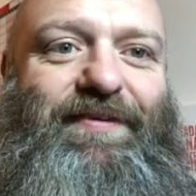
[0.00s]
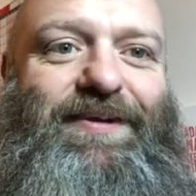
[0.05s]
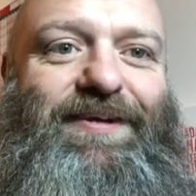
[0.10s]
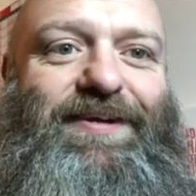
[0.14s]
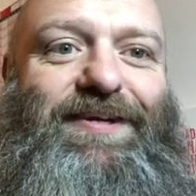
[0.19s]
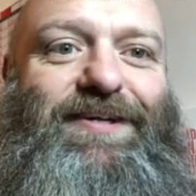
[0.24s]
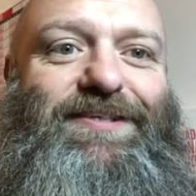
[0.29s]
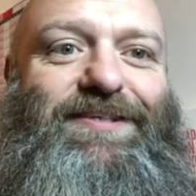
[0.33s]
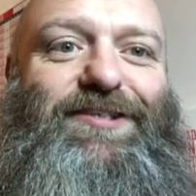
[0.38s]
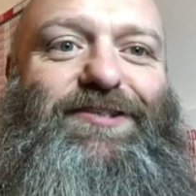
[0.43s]

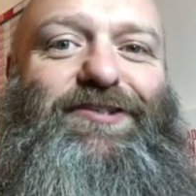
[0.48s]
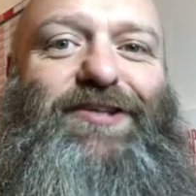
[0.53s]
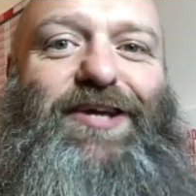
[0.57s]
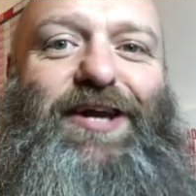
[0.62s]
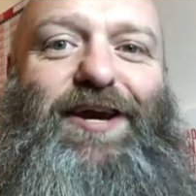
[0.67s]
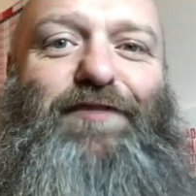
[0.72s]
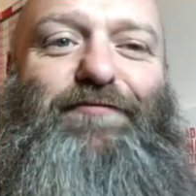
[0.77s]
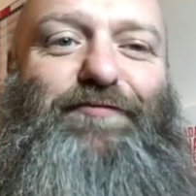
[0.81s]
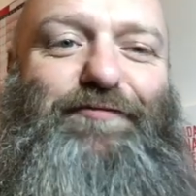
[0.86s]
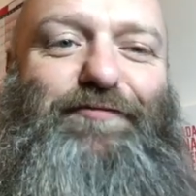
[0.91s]
Cheers,
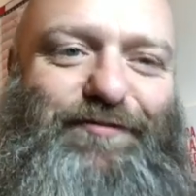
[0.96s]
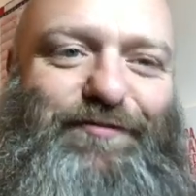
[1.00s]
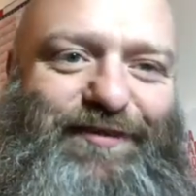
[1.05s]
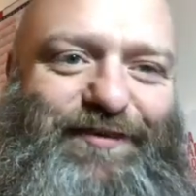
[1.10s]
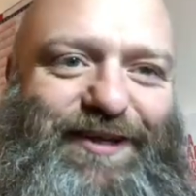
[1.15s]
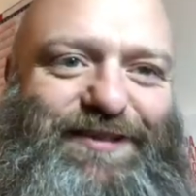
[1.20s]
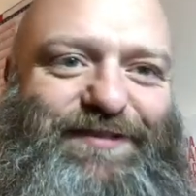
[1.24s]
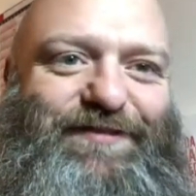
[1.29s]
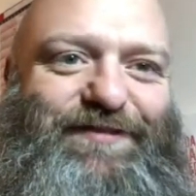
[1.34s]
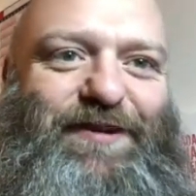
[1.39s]
Kev.
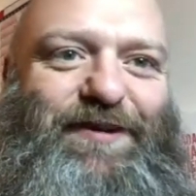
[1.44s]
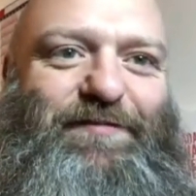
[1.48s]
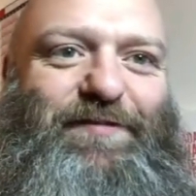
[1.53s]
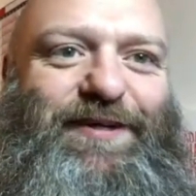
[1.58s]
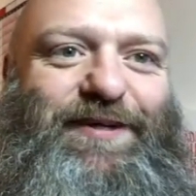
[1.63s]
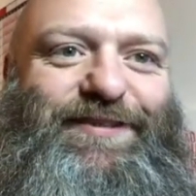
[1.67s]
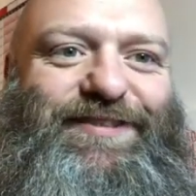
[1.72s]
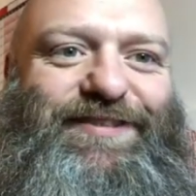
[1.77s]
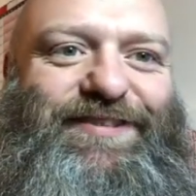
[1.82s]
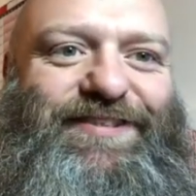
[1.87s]
Thanks very
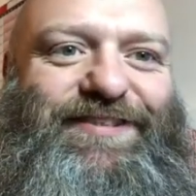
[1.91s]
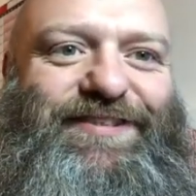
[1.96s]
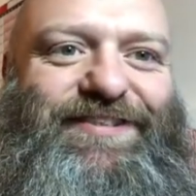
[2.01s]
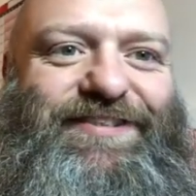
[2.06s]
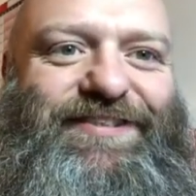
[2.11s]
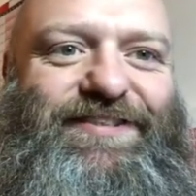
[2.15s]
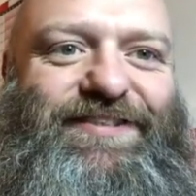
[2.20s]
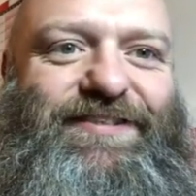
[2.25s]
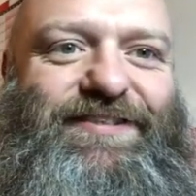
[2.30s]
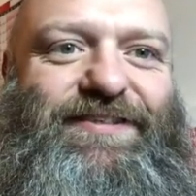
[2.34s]
much.
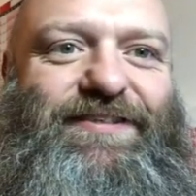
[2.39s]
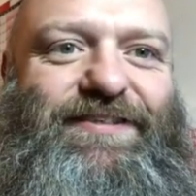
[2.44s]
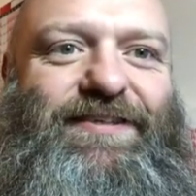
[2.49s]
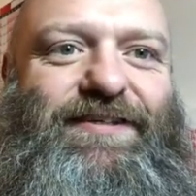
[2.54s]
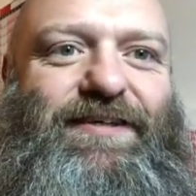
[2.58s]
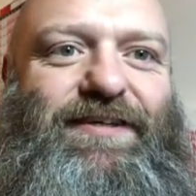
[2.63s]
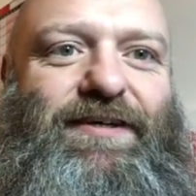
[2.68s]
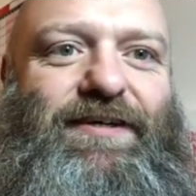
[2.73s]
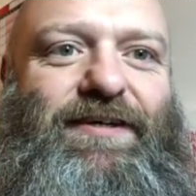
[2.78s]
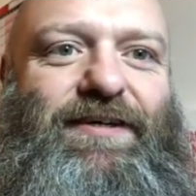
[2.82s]

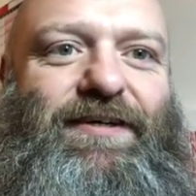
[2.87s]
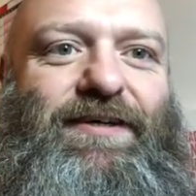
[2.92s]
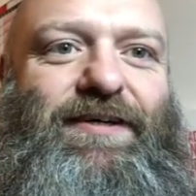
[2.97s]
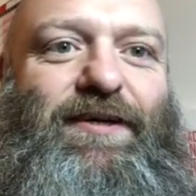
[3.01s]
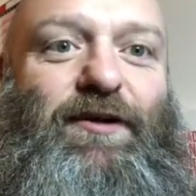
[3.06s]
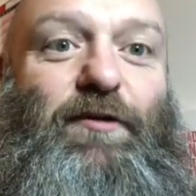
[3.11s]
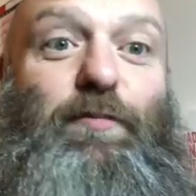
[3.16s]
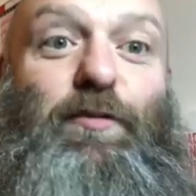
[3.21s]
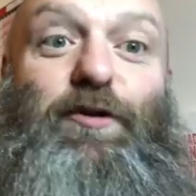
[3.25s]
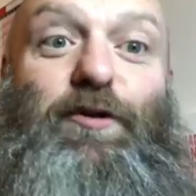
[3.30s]

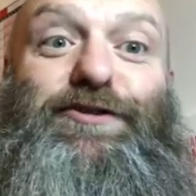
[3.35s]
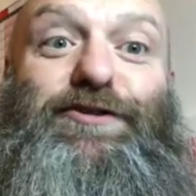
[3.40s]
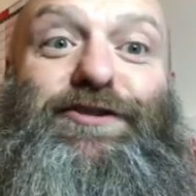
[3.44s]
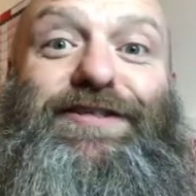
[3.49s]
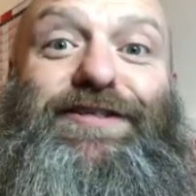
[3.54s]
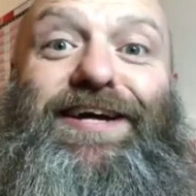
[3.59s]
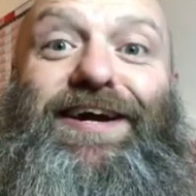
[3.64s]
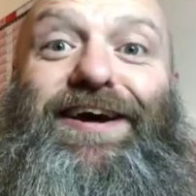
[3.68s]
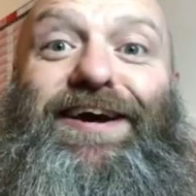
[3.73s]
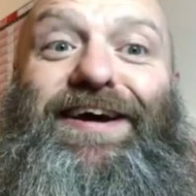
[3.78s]
Portugal.
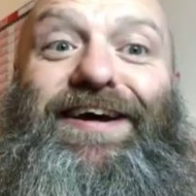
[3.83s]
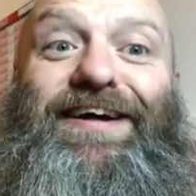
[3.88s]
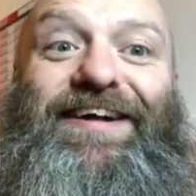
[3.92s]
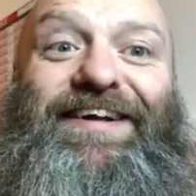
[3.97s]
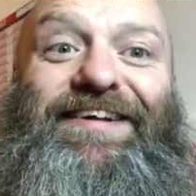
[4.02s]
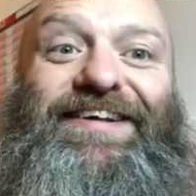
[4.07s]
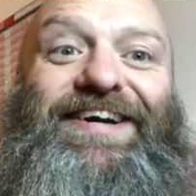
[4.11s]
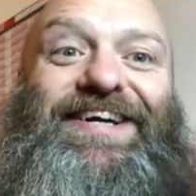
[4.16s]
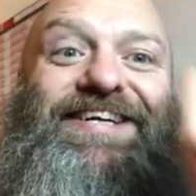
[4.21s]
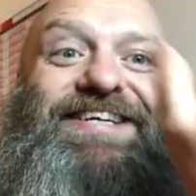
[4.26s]

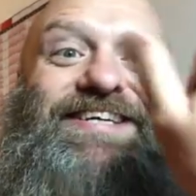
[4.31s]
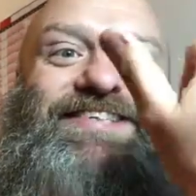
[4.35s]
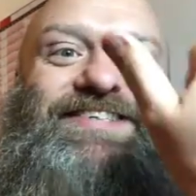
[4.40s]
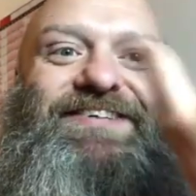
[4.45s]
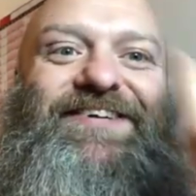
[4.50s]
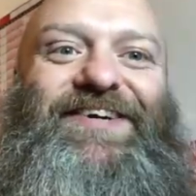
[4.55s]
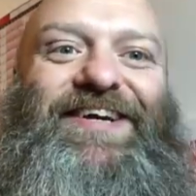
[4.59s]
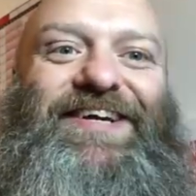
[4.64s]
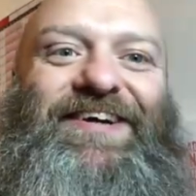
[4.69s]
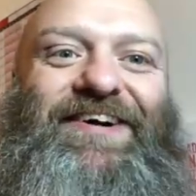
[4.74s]
How you
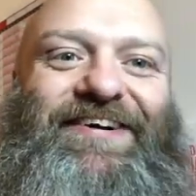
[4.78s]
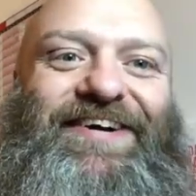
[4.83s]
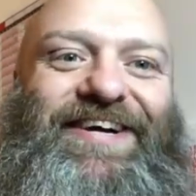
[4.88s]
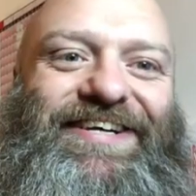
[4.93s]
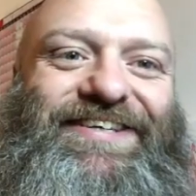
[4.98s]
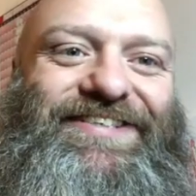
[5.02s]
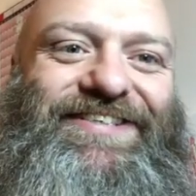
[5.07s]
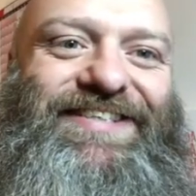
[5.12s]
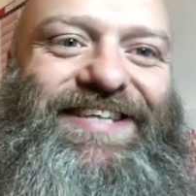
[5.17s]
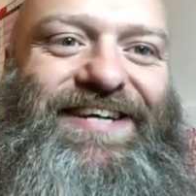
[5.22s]
doing? All right,
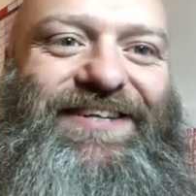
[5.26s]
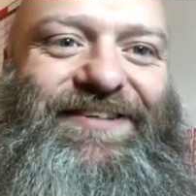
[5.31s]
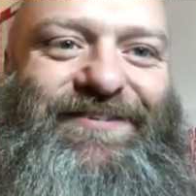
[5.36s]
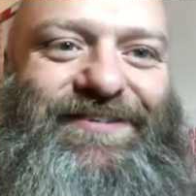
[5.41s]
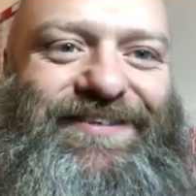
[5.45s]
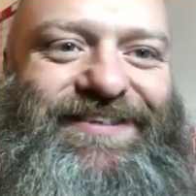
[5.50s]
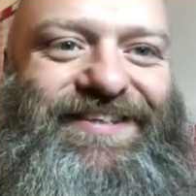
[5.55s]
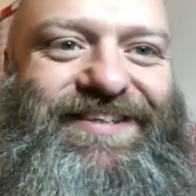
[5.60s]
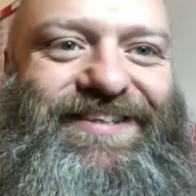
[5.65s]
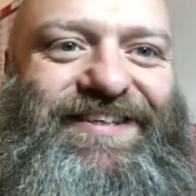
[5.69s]
Gonzalo.